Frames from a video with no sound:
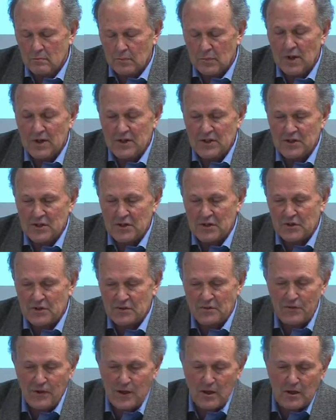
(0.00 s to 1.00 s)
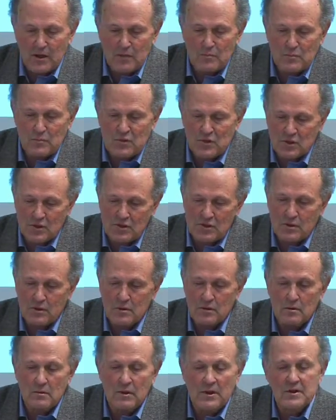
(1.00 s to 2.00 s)
places, firms,
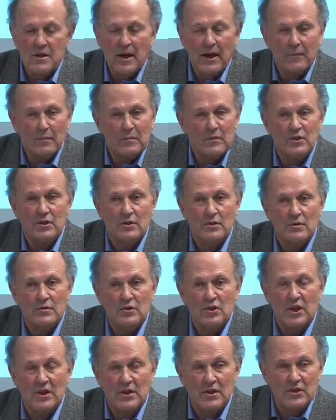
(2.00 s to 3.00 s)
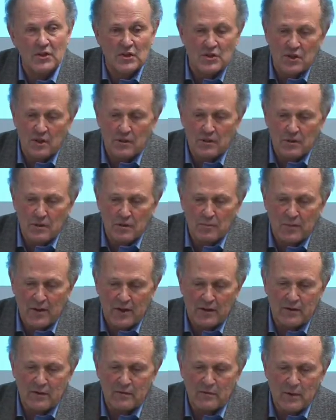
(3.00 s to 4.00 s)
to adapt to changes in
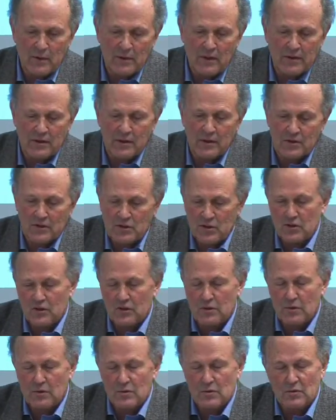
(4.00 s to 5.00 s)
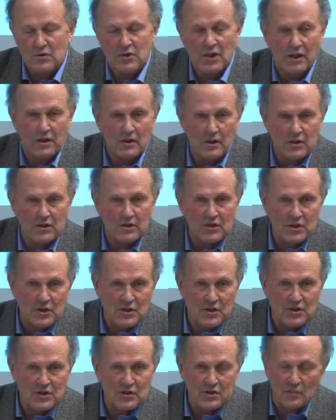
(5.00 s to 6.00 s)
competitive markets, to
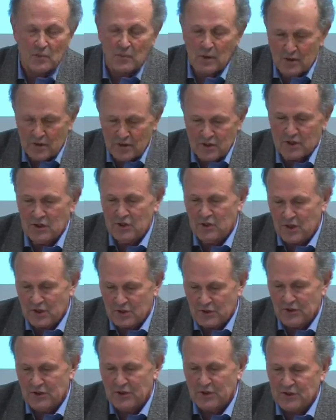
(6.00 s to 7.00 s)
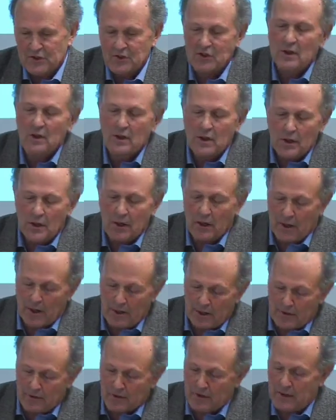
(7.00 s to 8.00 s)
technologies, to policy changes,
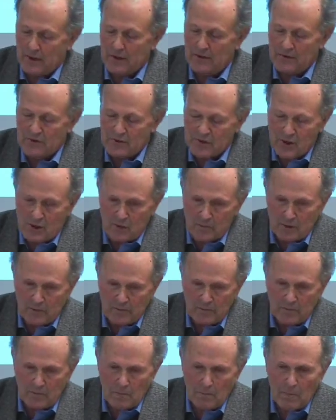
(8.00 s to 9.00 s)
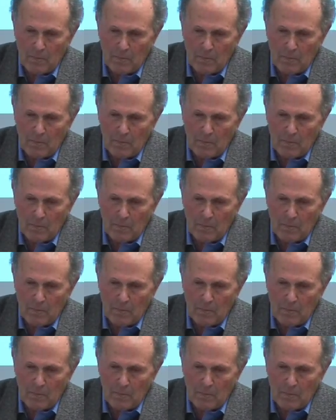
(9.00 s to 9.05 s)
and so on.